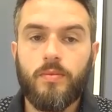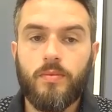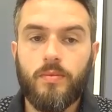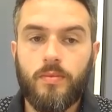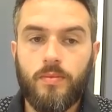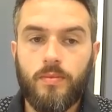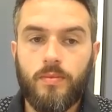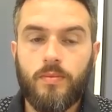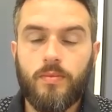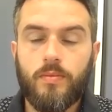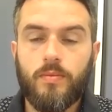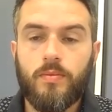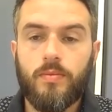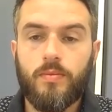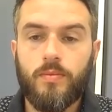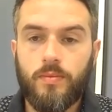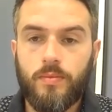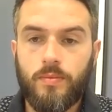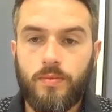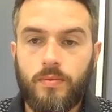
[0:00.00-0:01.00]

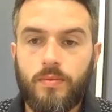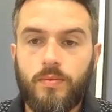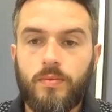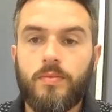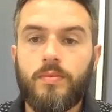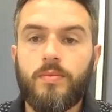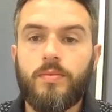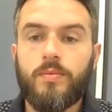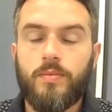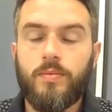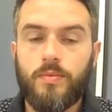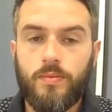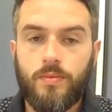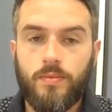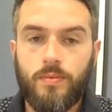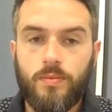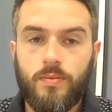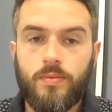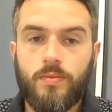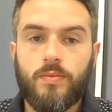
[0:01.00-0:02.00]

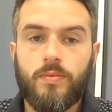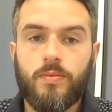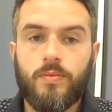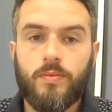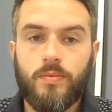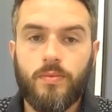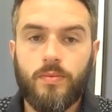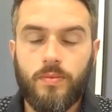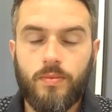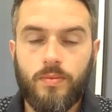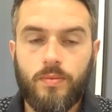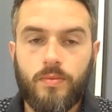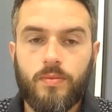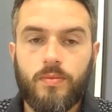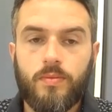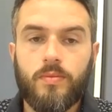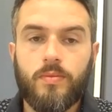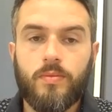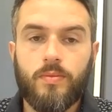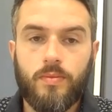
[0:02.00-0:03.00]

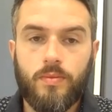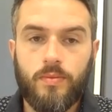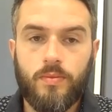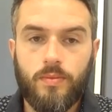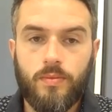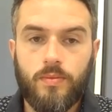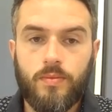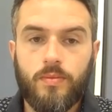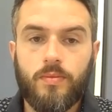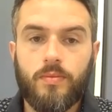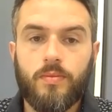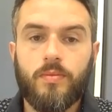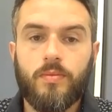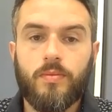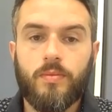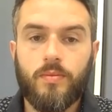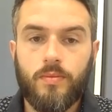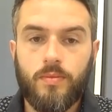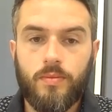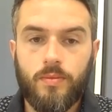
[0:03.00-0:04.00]

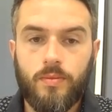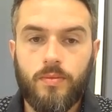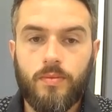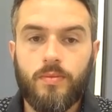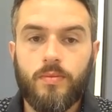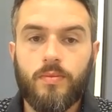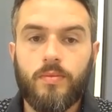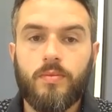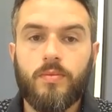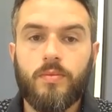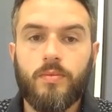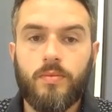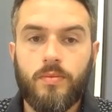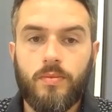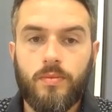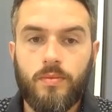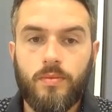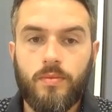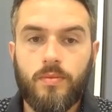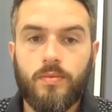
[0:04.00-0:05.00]

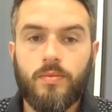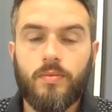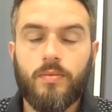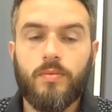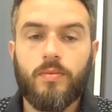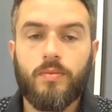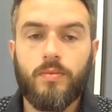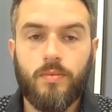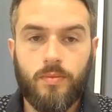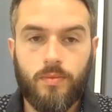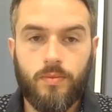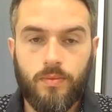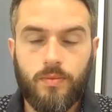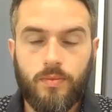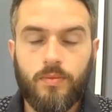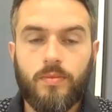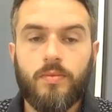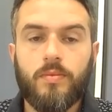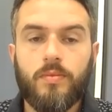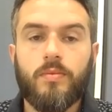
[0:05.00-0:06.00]

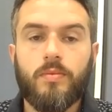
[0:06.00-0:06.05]
This person isn't speaking.